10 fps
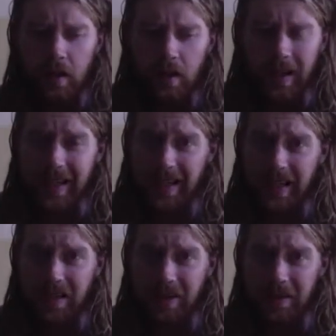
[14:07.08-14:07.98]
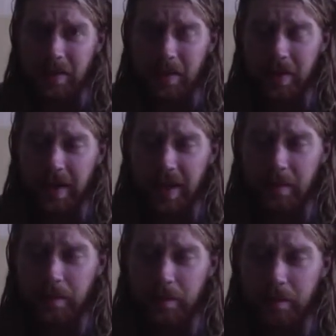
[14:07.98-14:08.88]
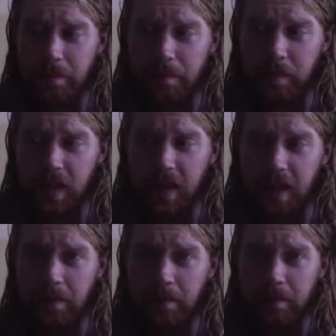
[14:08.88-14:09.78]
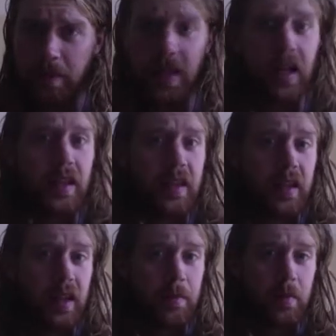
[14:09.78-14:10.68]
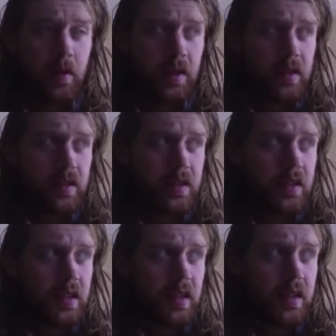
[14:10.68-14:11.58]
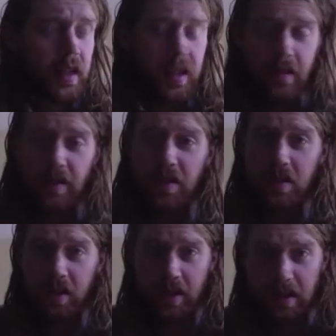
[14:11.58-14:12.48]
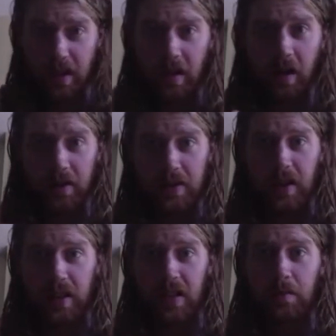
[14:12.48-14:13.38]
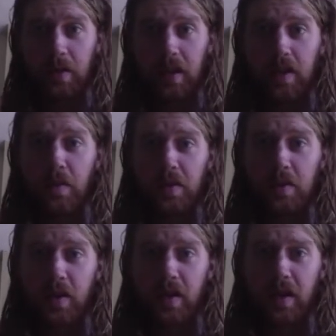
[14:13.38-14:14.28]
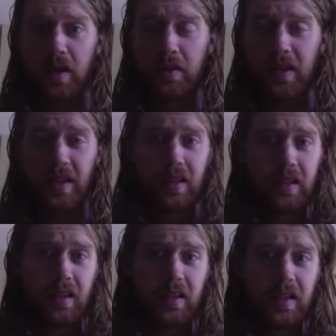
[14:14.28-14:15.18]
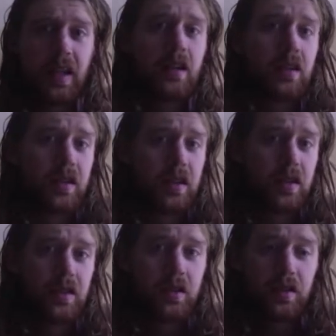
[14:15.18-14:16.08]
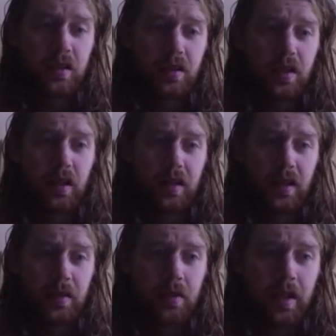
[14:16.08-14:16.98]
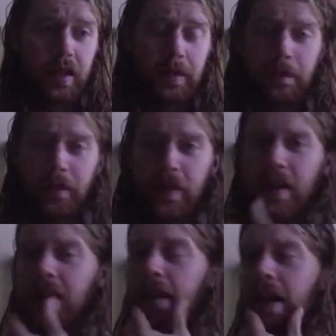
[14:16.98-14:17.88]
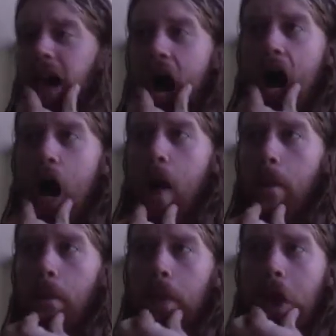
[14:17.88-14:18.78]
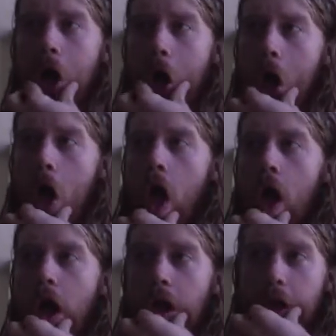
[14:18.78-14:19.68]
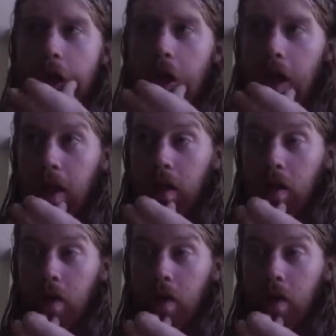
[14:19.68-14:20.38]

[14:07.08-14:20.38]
I can't actually remember now. But at the point, eventually they obviously did play Dope Smoker. It was either the second or third song that they played. Um, and